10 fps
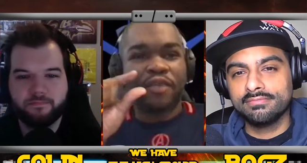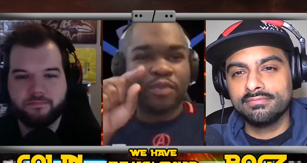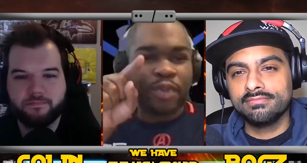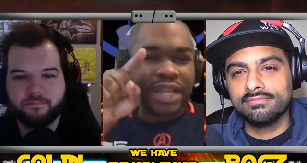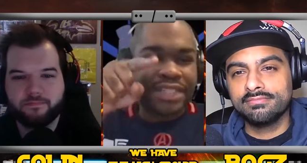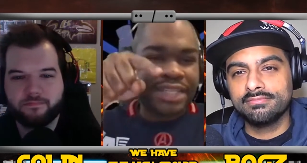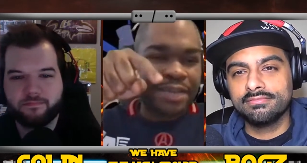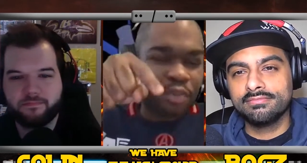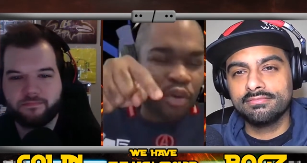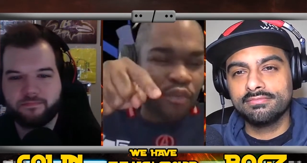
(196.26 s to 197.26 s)
Speaker 1: my
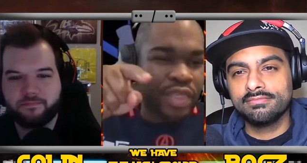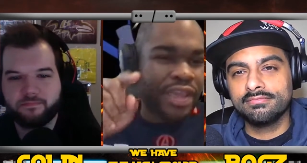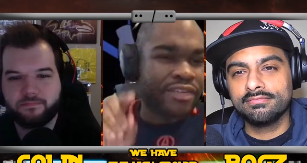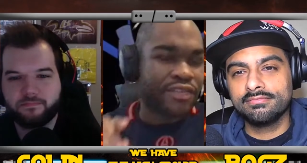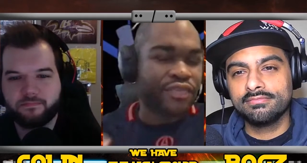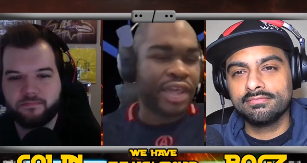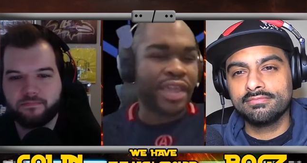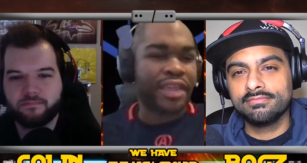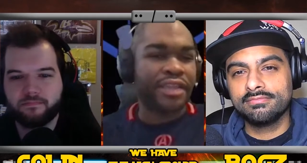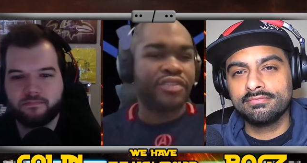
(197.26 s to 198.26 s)
tip over the edge of
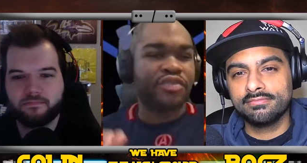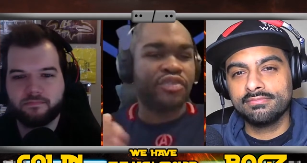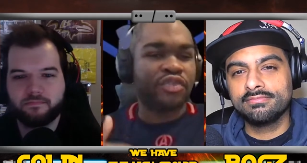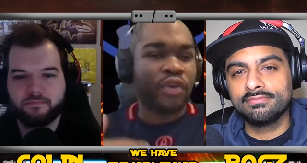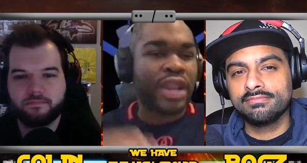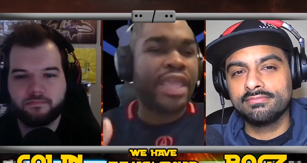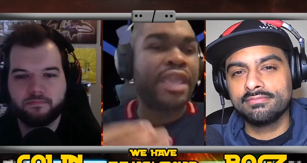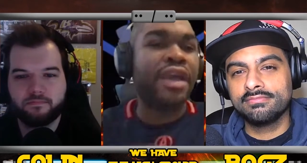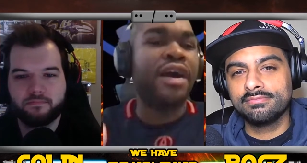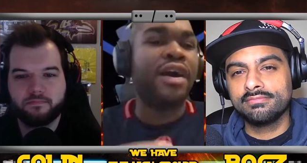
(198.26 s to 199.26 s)
like trying
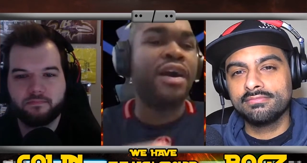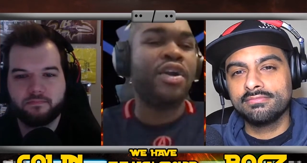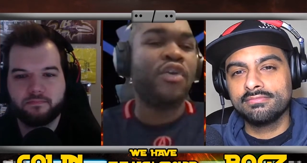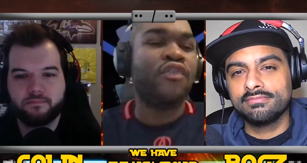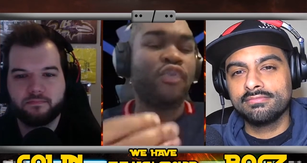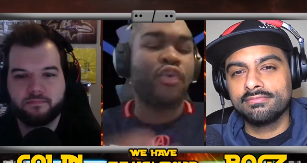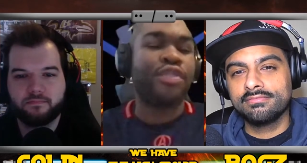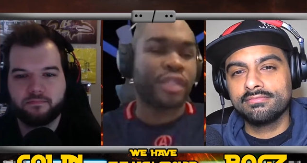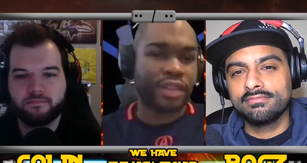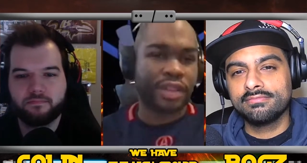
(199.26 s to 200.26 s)
to uh, go
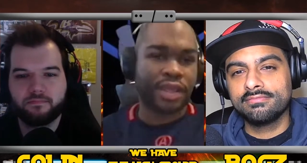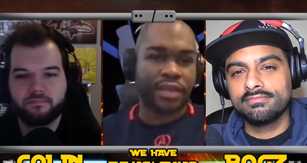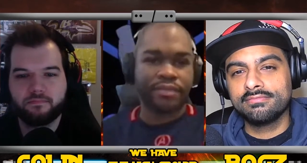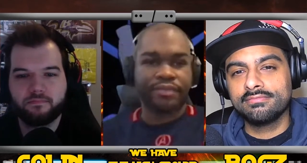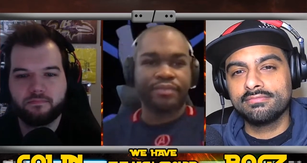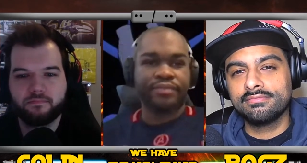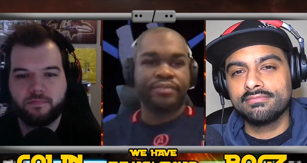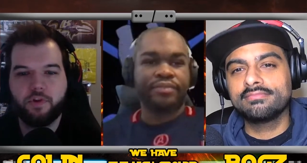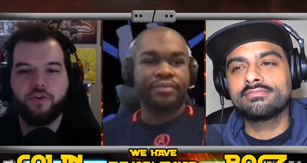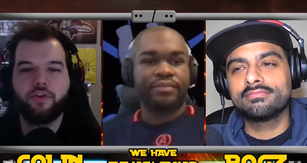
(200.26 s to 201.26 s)
further than that.
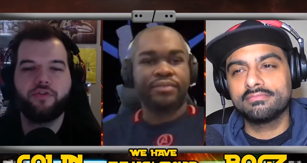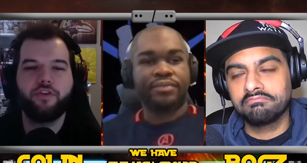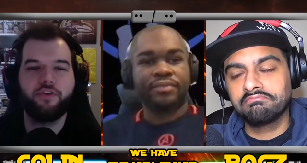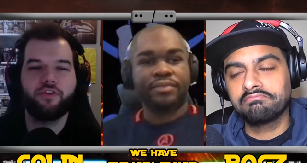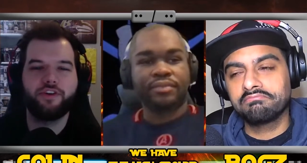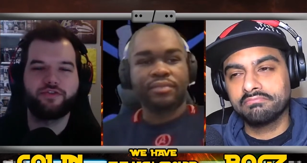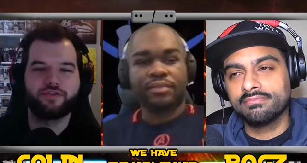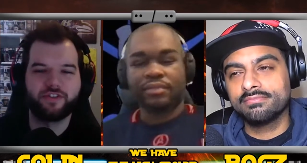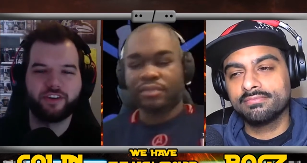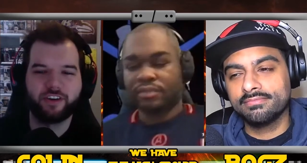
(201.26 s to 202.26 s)
Speaker 2: You're you're you're
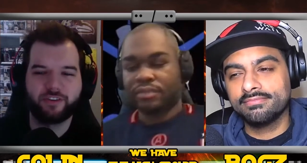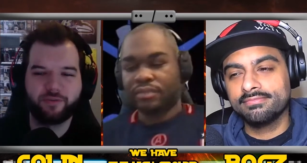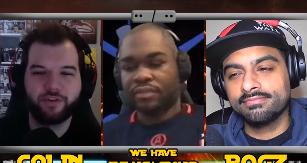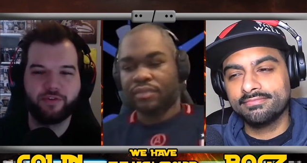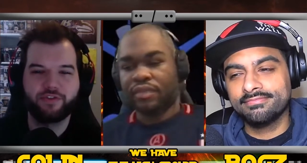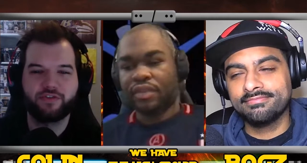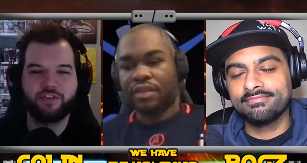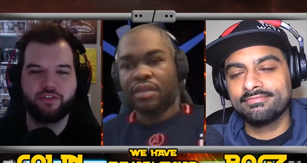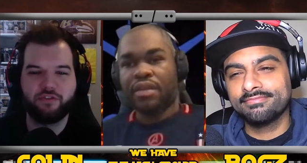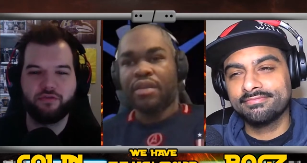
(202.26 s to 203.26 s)
interested in it, which uh,
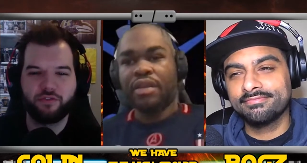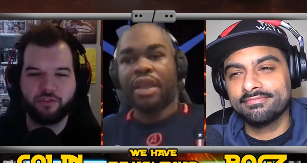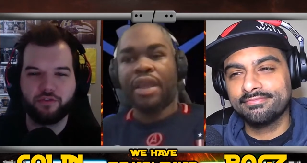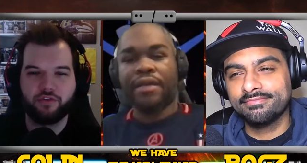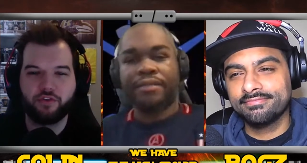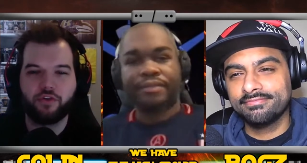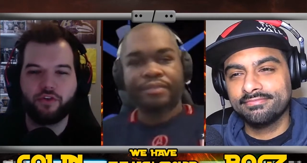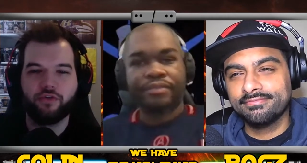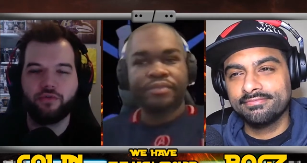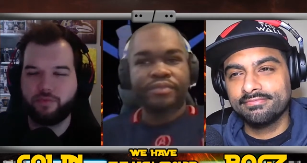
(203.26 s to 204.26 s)
you yeah. you're,
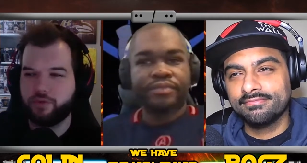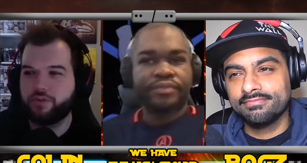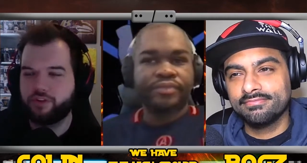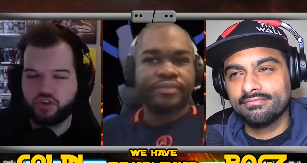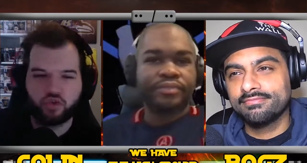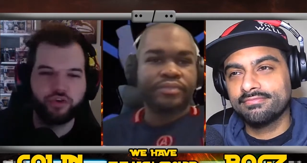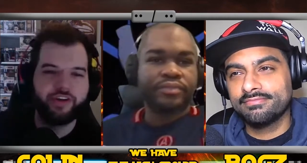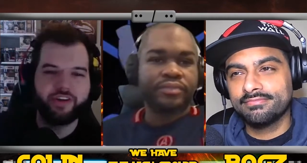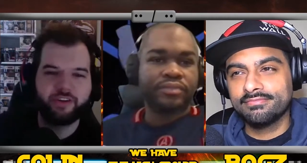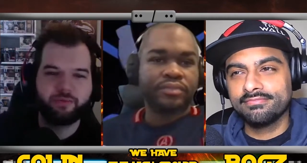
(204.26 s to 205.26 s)
you're you're
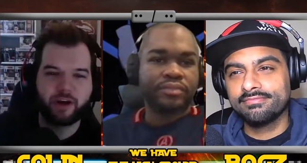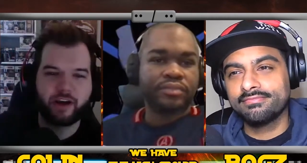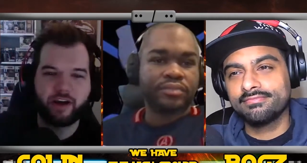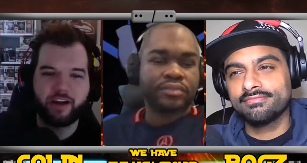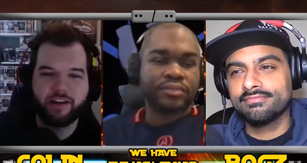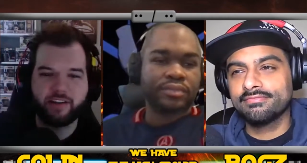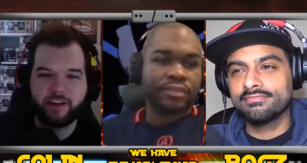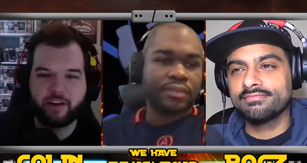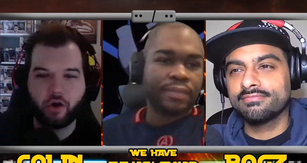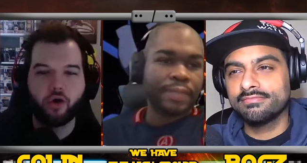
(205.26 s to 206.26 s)
intrigued by
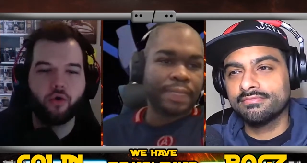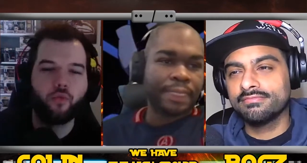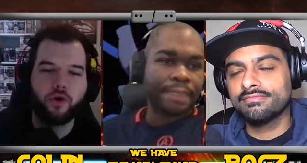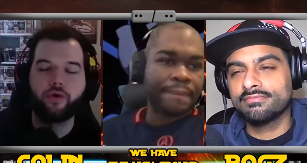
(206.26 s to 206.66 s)
like oh what are